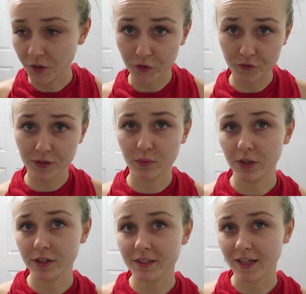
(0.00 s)
Hopefully it
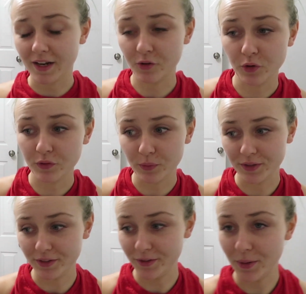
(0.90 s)
works. I don't know if it
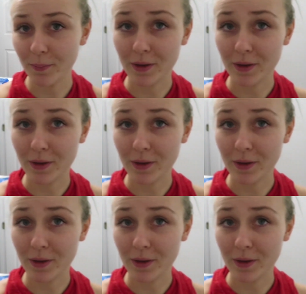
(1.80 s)
will,